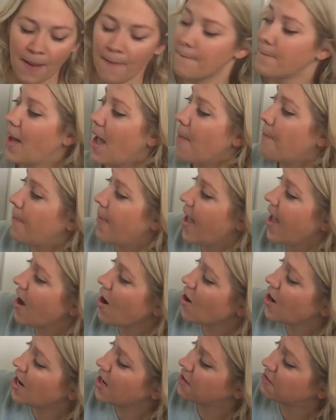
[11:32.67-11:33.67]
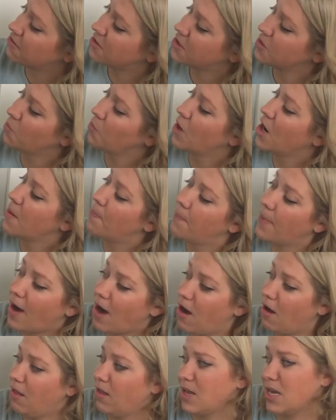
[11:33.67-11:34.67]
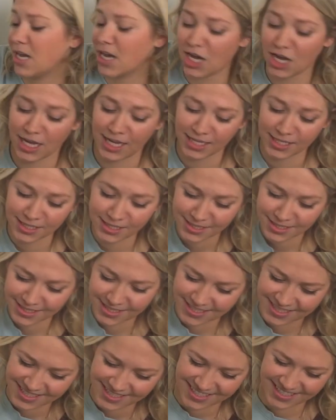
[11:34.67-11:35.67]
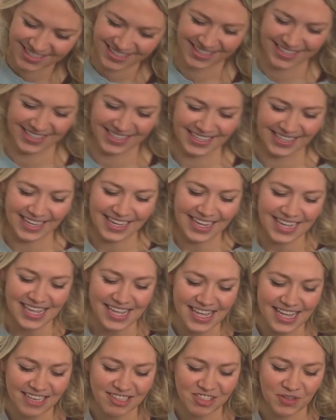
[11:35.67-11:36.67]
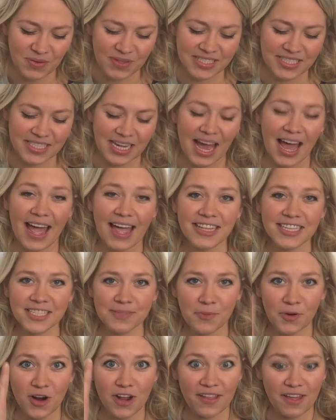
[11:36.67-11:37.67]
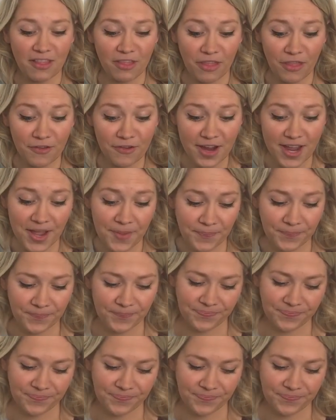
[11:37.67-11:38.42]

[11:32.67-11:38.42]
My parents were polygons, each with sides more than 3.